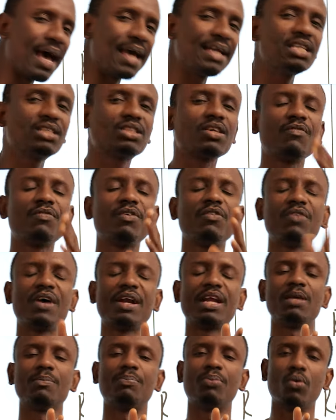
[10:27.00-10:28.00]
I did something
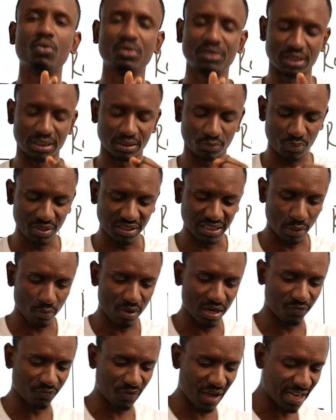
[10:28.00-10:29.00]
very important, which I
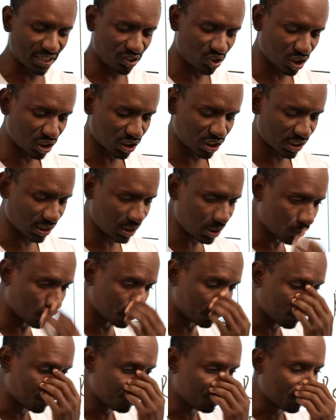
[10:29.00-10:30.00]
would advise you to
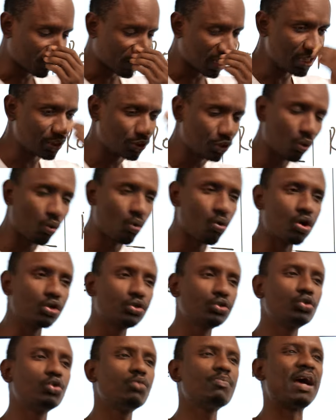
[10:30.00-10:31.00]
do, is to
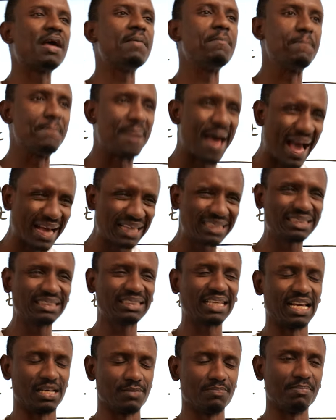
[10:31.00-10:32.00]
go through my bank
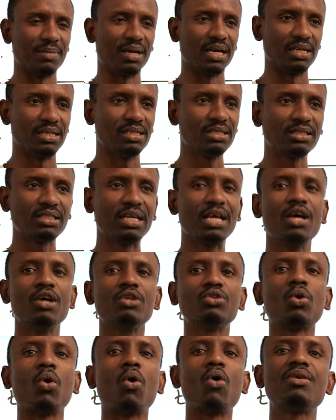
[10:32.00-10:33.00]
statement
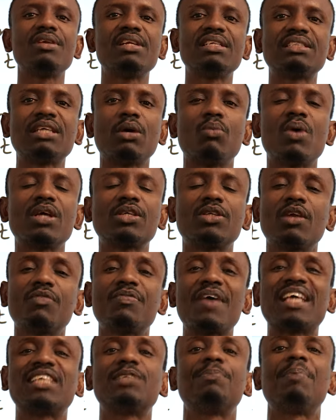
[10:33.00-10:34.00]
to understand what
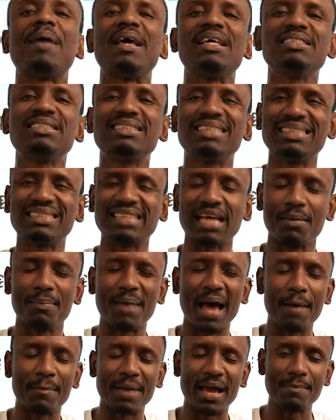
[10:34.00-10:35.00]
sort of expenses
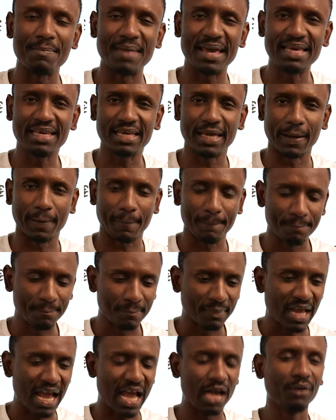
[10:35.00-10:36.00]
am I making.
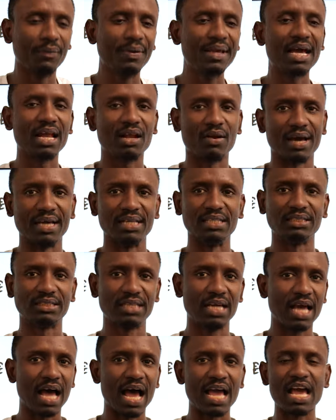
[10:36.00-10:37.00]
I
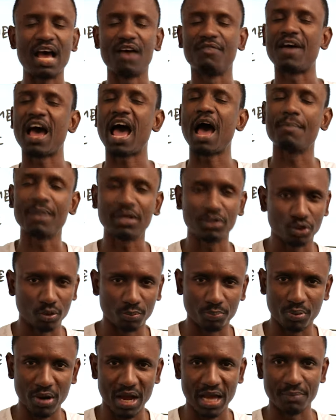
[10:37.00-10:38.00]
realized I have
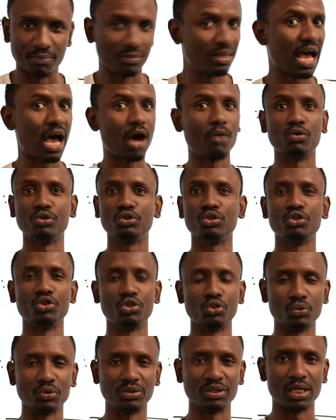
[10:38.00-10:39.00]
Amazon Prime that I wasn't
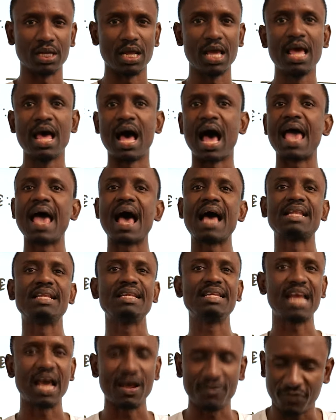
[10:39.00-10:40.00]
using. I had
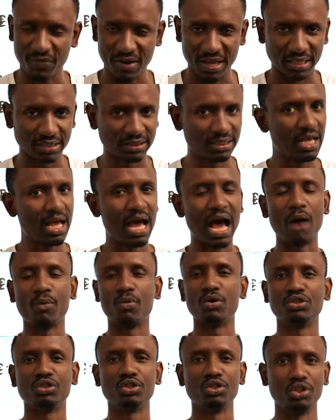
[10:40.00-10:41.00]
Netflix I
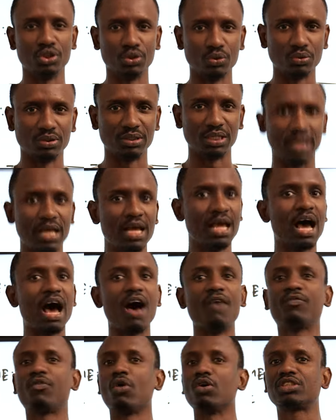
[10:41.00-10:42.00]
wasn't using.
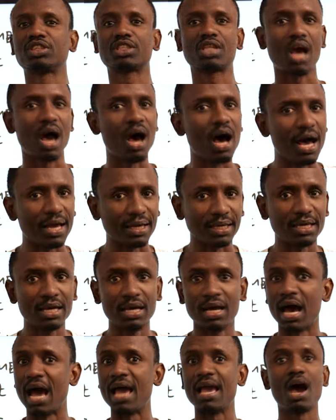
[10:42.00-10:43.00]
I've got Sky.
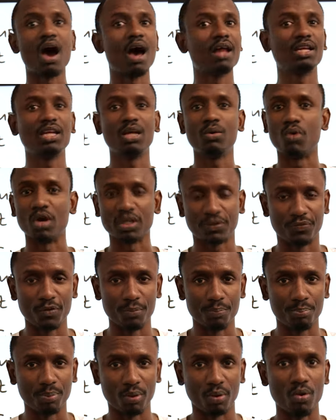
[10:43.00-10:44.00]
I hardly watch
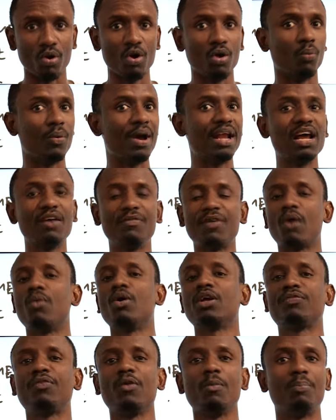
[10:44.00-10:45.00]
football. Whenever I
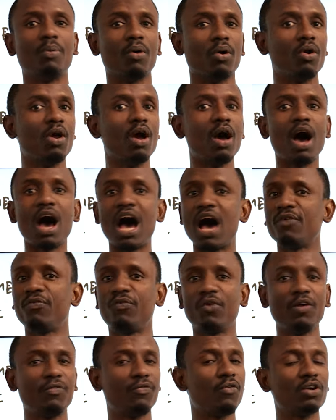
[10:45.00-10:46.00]
watch football,
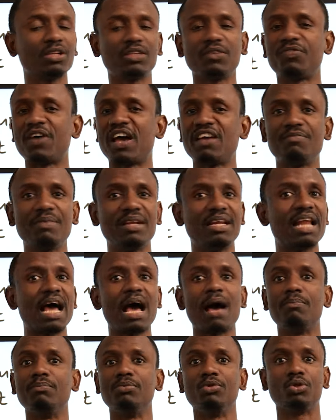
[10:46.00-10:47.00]
halfway, 45 minutes,
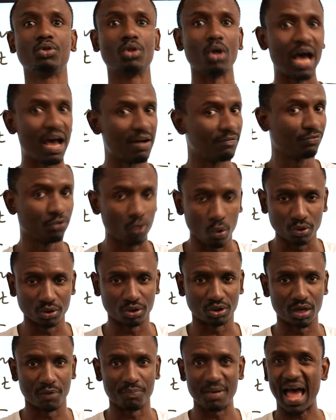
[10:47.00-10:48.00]
I've
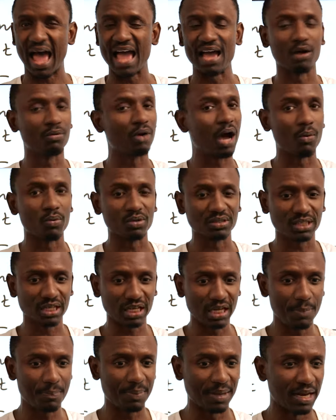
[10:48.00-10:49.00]
dozed up. I was
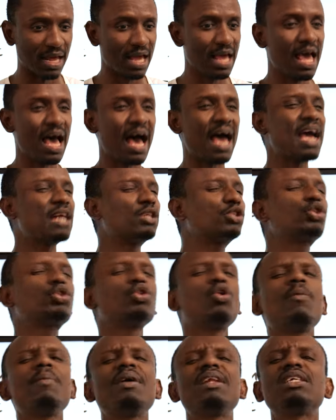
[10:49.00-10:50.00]
sleeping. I had
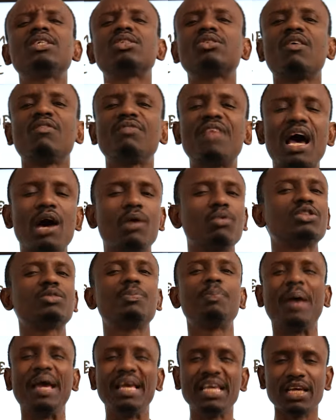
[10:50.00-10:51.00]
so many stuff that I
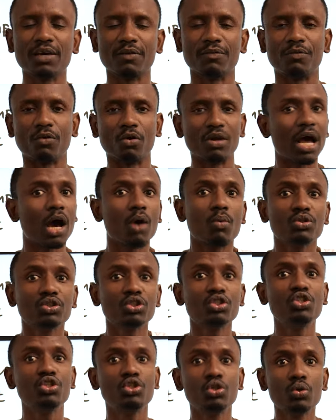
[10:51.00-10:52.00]
was paying for that I
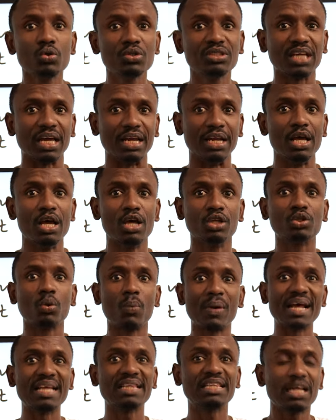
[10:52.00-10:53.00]
wasn't using. So
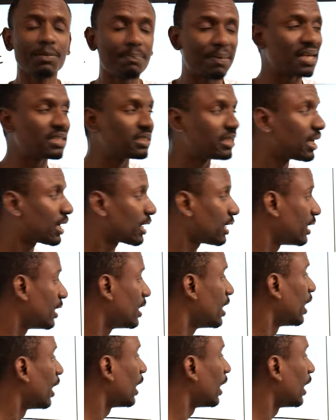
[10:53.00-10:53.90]
what I did basically